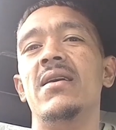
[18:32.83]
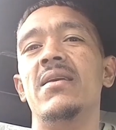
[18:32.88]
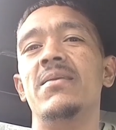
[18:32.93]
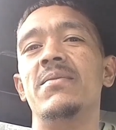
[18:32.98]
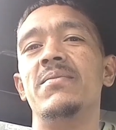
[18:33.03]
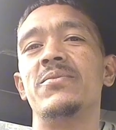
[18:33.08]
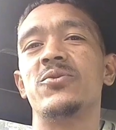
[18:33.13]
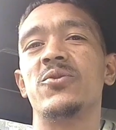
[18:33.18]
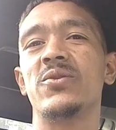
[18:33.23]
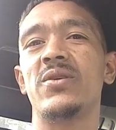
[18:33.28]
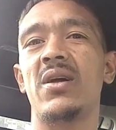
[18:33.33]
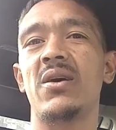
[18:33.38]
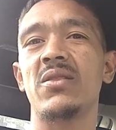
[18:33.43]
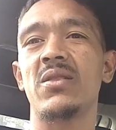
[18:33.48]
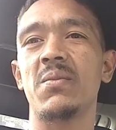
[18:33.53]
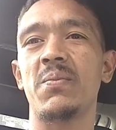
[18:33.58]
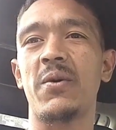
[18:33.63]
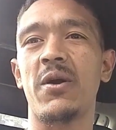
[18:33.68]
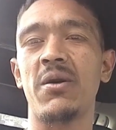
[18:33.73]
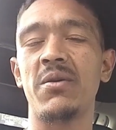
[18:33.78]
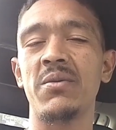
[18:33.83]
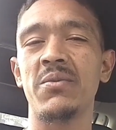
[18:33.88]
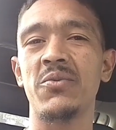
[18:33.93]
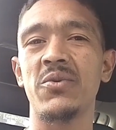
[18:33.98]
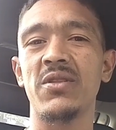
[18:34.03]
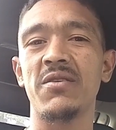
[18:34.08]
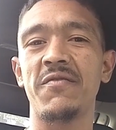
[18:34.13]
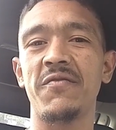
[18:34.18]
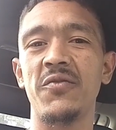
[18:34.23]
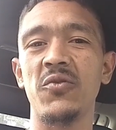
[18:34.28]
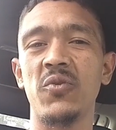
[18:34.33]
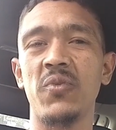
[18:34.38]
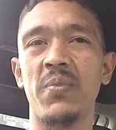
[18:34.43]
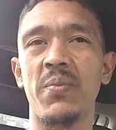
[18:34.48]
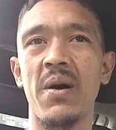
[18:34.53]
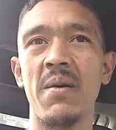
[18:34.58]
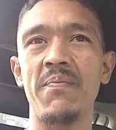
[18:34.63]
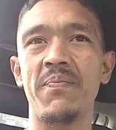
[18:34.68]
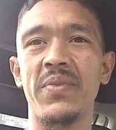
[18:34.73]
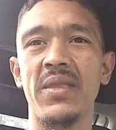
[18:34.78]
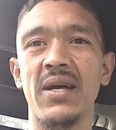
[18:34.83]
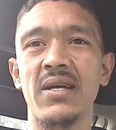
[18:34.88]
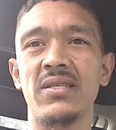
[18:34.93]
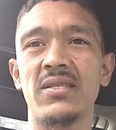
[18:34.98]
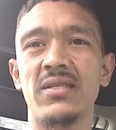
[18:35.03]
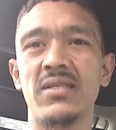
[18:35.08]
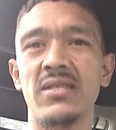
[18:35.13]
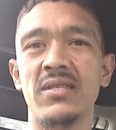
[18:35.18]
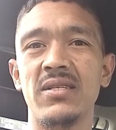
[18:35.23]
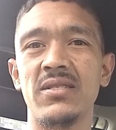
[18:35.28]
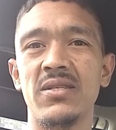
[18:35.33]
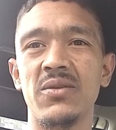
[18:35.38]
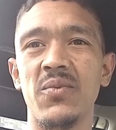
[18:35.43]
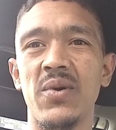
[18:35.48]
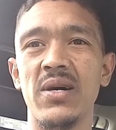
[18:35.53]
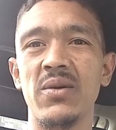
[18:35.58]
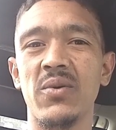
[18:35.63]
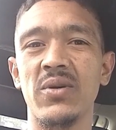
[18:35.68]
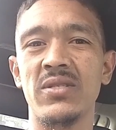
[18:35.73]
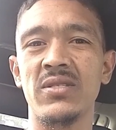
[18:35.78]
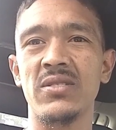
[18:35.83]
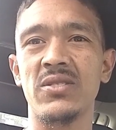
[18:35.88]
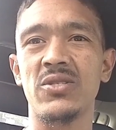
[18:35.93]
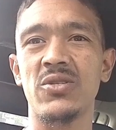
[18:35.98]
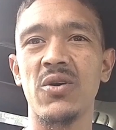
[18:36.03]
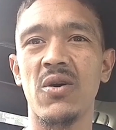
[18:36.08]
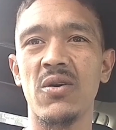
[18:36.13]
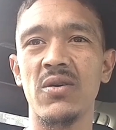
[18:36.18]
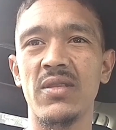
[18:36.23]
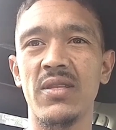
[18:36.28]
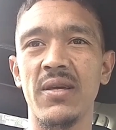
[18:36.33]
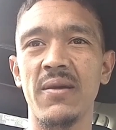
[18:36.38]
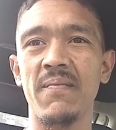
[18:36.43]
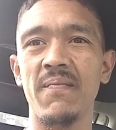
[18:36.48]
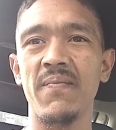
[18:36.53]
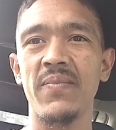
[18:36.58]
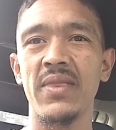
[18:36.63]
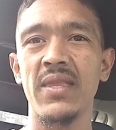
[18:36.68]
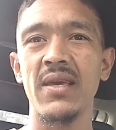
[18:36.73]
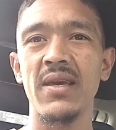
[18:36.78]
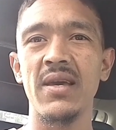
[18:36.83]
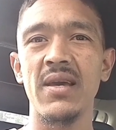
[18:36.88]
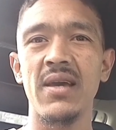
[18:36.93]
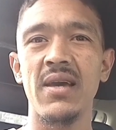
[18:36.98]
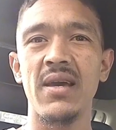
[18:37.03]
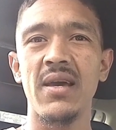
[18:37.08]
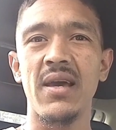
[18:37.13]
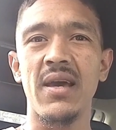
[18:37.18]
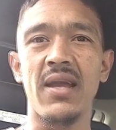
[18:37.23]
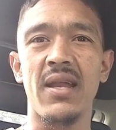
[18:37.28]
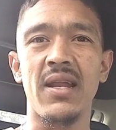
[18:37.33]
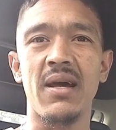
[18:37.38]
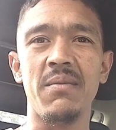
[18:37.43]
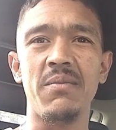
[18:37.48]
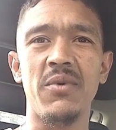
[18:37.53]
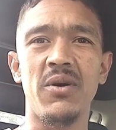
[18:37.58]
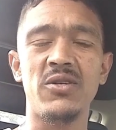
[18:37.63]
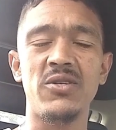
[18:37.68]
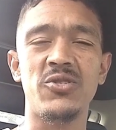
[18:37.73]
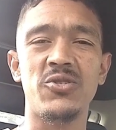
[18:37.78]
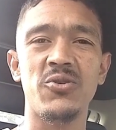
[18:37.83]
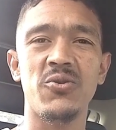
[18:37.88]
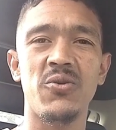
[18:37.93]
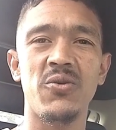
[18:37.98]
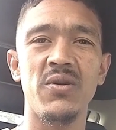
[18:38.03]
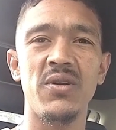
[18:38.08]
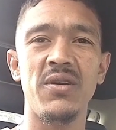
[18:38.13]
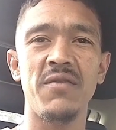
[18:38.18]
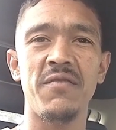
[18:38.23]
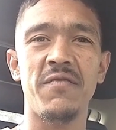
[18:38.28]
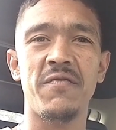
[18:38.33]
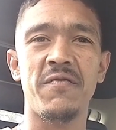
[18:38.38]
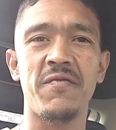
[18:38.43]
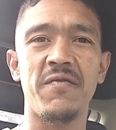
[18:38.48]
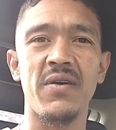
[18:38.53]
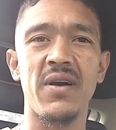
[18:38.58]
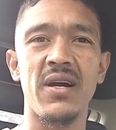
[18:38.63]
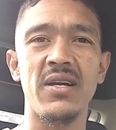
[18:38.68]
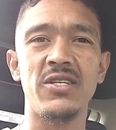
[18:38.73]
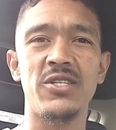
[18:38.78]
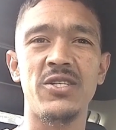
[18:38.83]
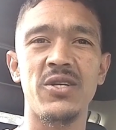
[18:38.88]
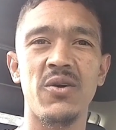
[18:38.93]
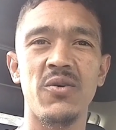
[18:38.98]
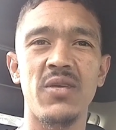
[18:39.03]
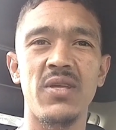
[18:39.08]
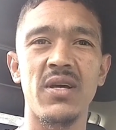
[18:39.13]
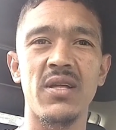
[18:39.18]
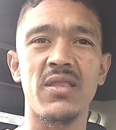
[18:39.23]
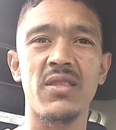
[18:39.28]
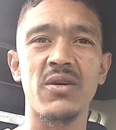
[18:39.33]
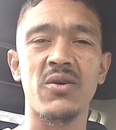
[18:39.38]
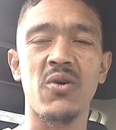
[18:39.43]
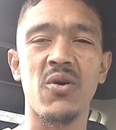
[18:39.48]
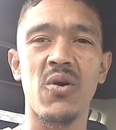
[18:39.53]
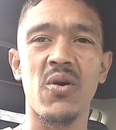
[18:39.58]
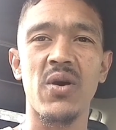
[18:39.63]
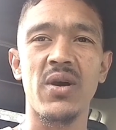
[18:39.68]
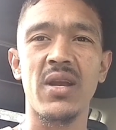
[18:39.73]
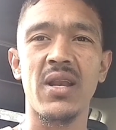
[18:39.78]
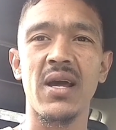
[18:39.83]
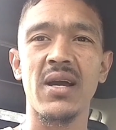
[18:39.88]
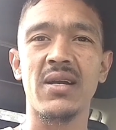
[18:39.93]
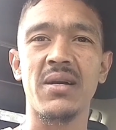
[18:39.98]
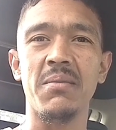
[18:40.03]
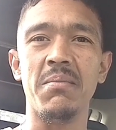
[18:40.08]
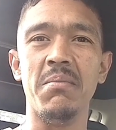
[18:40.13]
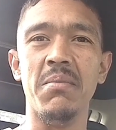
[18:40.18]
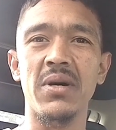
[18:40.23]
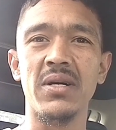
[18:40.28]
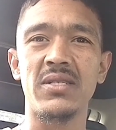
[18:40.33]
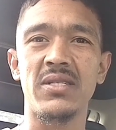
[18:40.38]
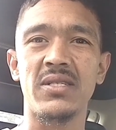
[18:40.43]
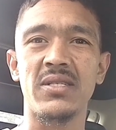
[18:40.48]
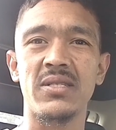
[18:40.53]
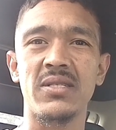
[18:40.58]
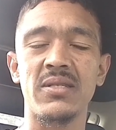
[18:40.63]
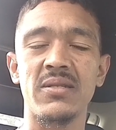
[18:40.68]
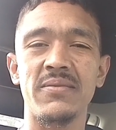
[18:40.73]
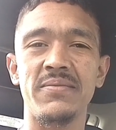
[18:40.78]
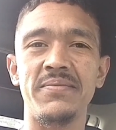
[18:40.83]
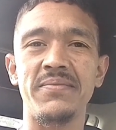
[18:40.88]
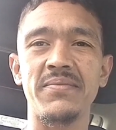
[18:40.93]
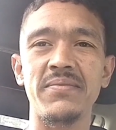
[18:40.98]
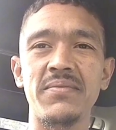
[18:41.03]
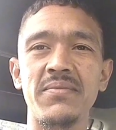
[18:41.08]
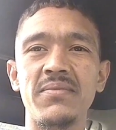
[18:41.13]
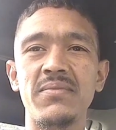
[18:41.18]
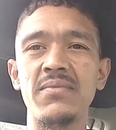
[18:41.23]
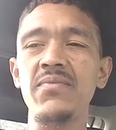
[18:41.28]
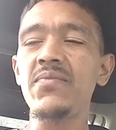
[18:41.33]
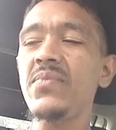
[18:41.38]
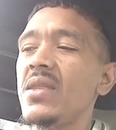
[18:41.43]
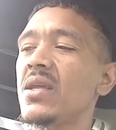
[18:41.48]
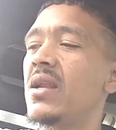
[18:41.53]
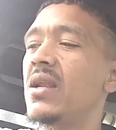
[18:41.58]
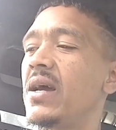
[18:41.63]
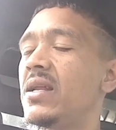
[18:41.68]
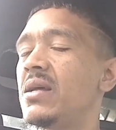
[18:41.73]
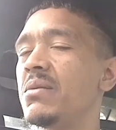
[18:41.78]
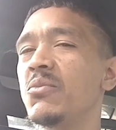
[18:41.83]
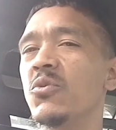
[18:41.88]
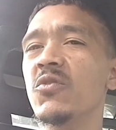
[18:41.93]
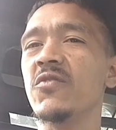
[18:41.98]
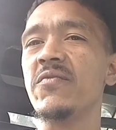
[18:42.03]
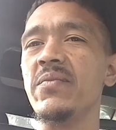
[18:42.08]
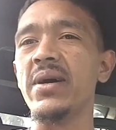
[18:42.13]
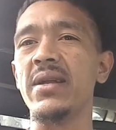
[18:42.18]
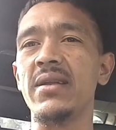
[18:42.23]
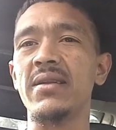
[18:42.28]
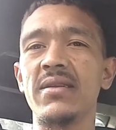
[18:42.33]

Sorted out the problem with the fuel pump. That's the reason why it wasn't starting. And I'm not sure if I showed that the car had like a miss lady movement.